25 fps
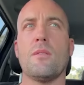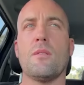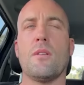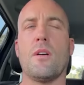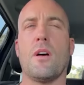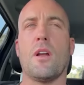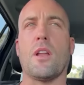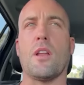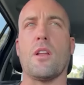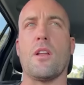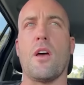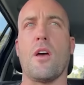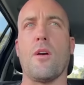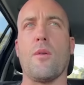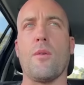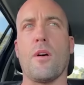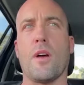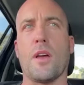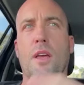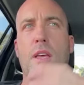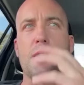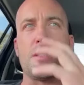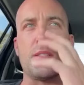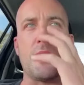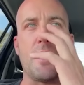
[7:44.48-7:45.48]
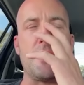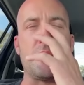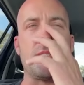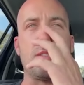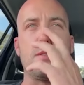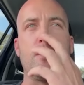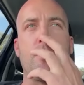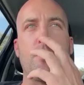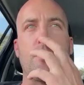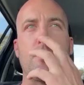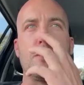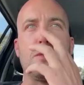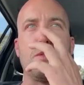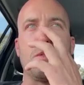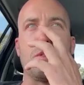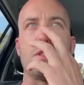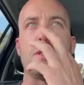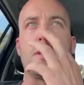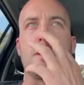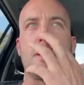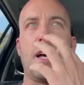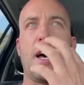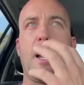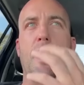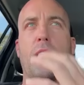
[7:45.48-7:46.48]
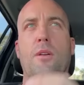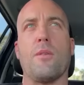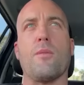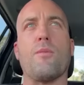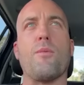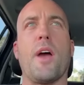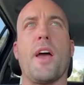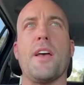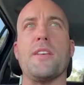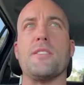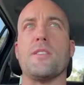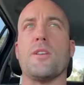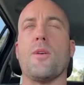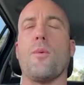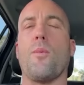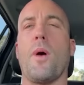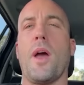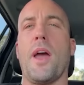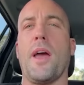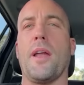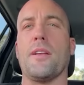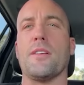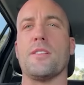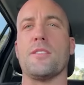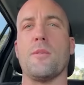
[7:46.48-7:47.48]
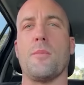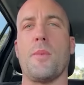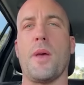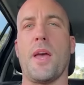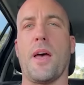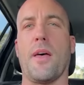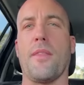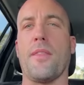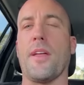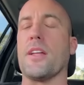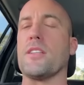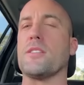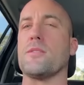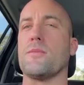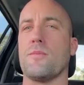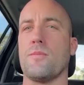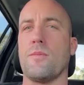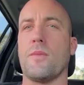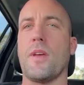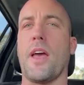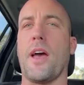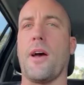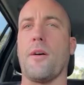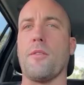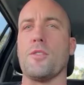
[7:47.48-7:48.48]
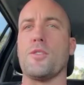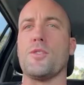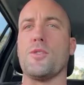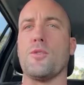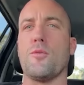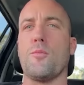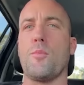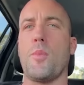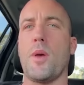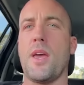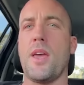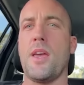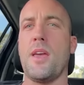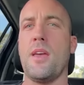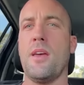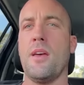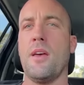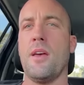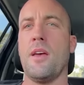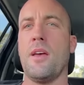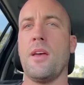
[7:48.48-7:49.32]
don't know, I guess they still sort of started raising awareness about that's how it should be.